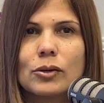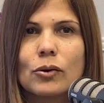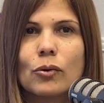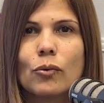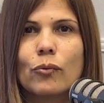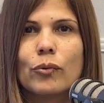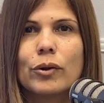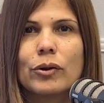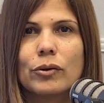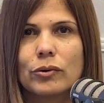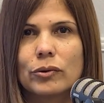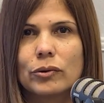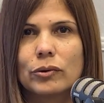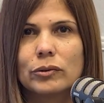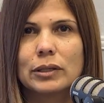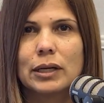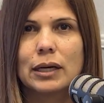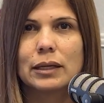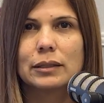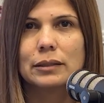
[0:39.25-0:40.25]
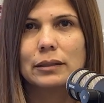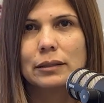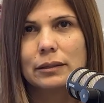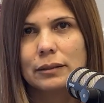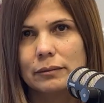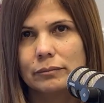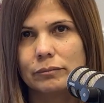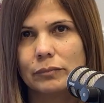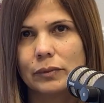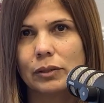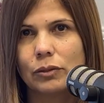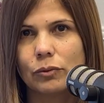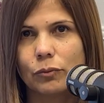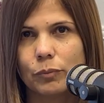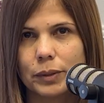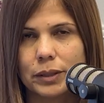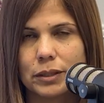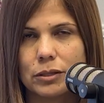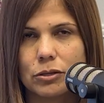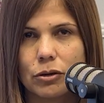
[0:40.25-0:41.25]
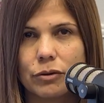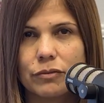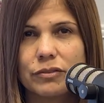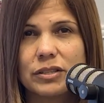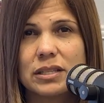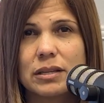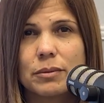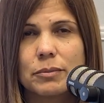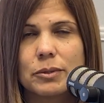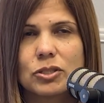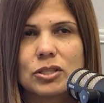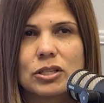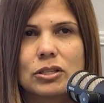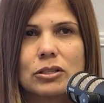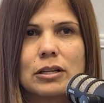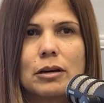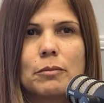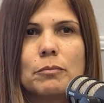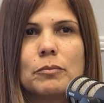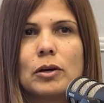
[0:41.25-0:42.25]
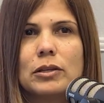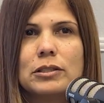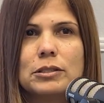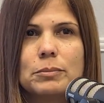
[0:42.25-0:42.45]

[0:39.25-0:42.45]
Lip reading: So we're kind of a little bit nervous about certain